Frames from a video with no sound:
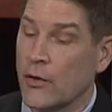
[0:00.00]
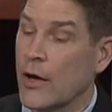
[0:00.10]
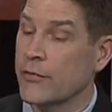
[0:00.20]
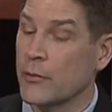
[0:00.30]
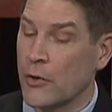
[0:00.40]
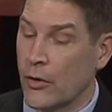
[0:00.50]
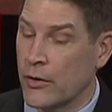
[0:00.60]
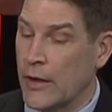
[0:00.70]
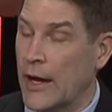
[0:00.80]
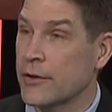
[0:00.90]
you have some
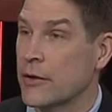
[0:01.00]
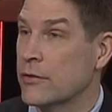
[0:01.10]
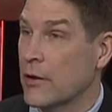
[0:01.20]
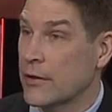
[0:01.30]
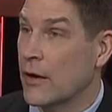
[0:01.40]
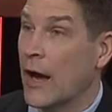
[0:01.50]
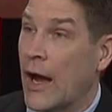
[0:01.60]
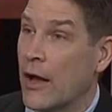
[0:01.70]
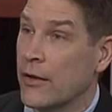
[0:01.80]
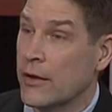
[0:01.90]
local athletes right there.
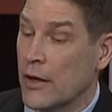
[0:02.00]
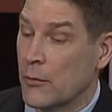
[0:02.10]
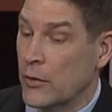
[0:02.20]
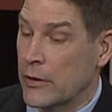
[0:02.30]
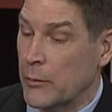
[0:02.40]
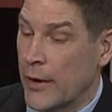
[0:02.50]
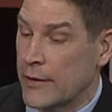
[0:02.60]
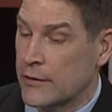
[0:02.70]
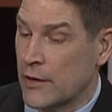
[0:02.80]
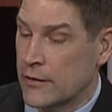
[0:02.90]
Allie, you got Mookie
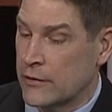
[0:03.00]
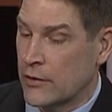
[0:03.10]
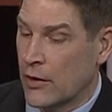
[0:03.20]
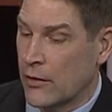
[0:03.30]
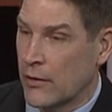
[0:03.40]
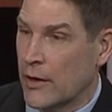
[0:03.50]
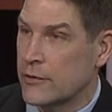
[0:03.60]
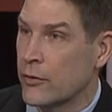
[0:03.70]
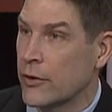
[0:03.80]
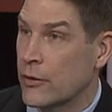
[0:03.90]
Betts. I saw
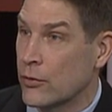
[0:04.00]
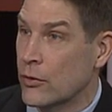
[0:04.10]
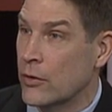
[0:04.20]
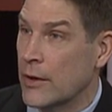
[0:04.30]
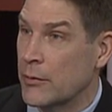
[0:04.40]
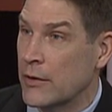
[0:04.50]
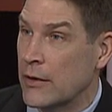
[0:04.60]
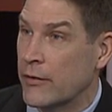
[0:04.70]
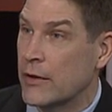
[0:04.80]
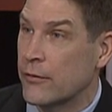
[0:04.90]
Torrey Krug, I
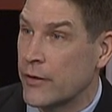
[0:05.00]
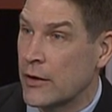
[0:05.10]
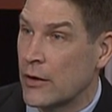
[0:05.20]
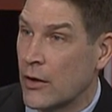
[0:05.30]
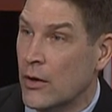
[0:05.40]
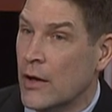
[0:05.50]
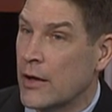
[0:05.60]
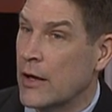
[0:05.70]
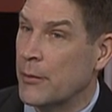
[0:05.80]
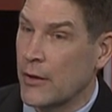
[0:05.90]
believe, on the video. A
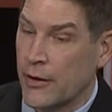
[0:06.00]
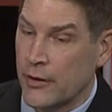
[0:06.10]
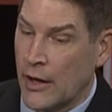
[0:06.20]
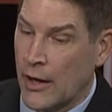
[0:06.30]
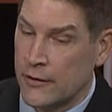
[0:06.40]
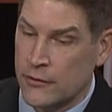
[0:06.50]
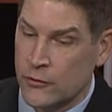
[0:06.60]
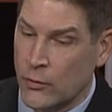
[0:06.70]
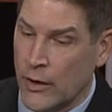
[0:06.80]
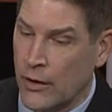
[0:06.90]
couple other guys
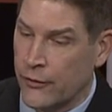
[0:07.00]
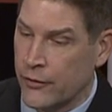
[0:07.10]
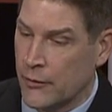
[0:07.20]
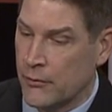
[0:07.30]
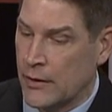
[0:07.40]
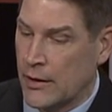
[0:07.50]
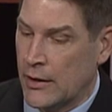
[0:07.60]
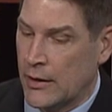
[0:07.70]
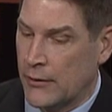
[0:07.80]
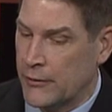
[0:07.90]
as well from
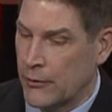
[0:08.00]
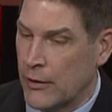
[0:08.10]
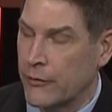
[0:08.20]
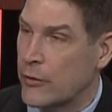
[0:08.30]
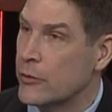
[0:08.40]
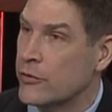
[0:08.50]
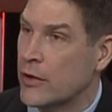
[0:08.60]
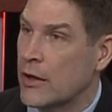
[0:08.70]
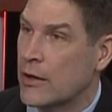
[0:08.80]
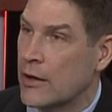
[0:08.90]
the
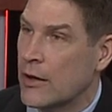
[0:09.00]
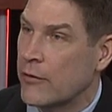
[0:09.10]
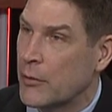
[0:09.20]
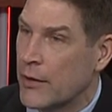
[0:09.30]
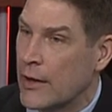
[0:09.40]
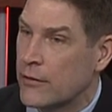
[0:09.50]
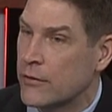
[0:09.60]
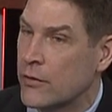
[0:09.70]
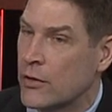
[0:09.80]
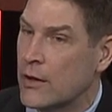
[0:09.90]
Revolution and everybody else.
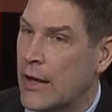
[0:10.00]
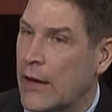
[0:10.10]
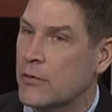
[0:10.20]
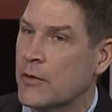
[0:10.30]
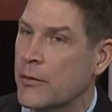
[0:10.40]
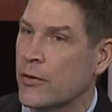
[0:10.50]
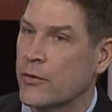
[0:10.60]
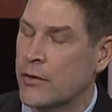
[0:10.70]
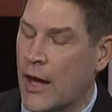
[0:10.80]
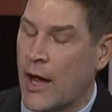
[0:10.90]
If you can name some of
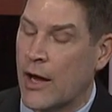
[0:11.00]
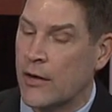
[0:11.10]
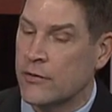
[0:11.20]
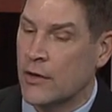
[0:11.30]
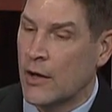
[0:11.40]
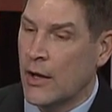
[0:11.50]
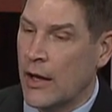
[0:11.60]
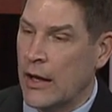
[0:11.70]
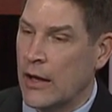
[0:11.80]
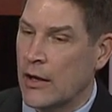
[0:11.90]
those guys,
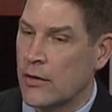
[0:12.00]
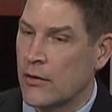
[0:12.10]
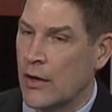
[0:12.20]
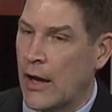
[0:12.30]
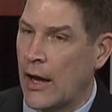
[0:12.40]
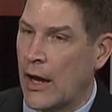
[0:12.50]
and